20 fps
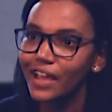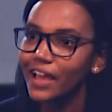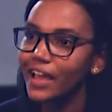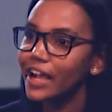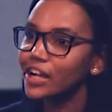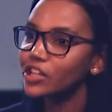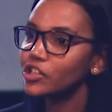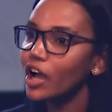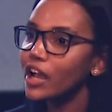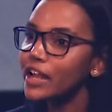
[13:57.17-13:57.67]

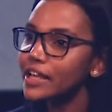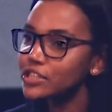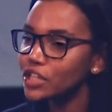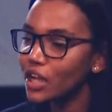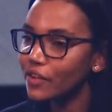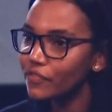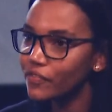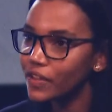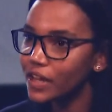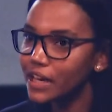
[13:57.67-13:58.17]
acknowledge
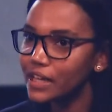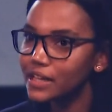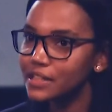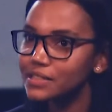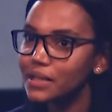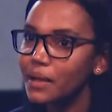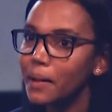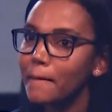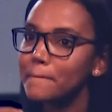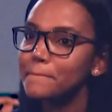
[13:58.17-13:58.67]
our feelings,
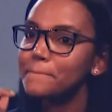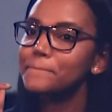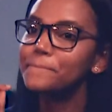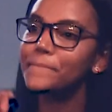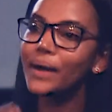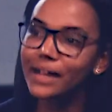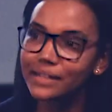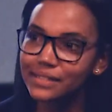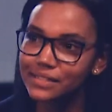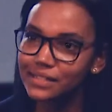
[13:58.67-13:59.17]

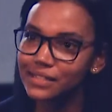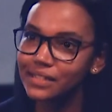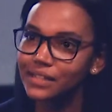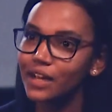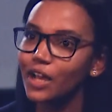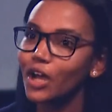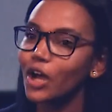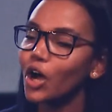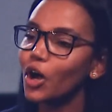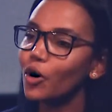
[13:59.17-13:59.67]
but
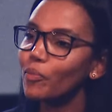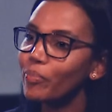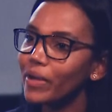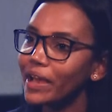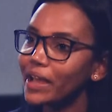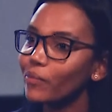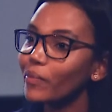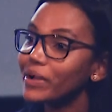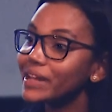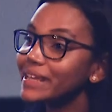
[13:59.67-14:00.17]

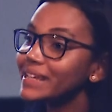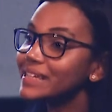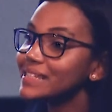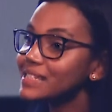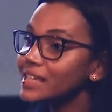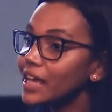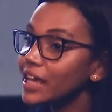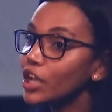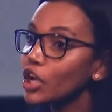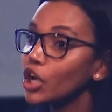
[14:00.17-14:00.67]
obey what he's
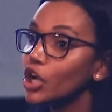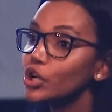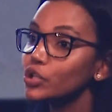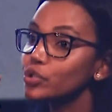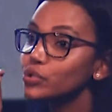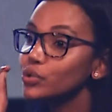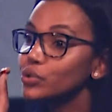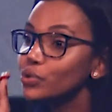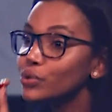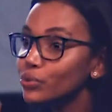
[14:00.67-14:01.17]
saying
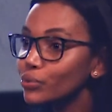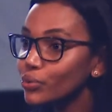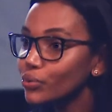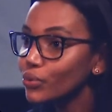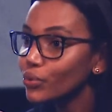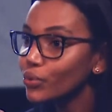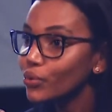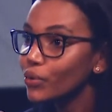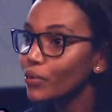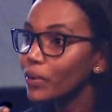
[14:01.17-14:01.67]
to you
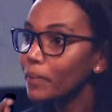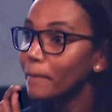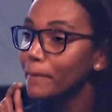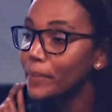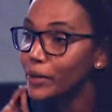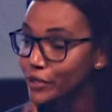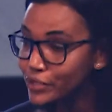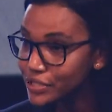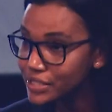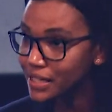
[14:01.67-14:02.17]

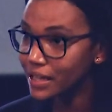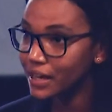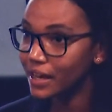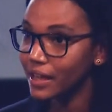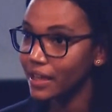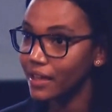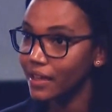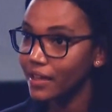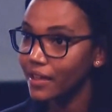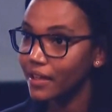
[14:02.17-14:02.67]

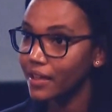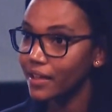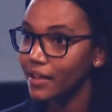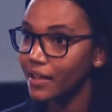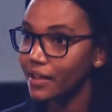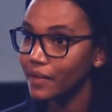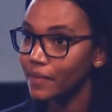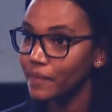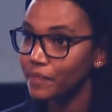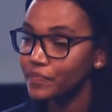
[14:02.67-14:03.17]
personally,
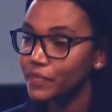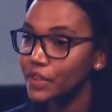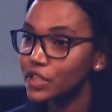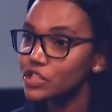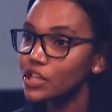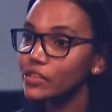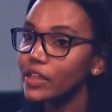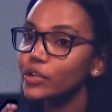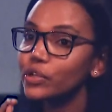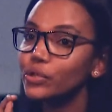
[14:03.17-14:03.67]

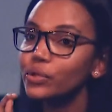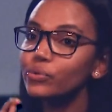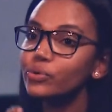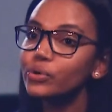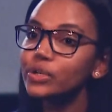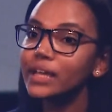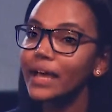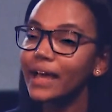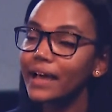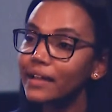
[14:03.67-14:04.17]
so that you
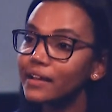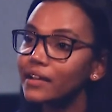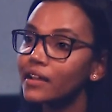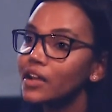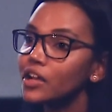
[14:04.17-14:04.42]
can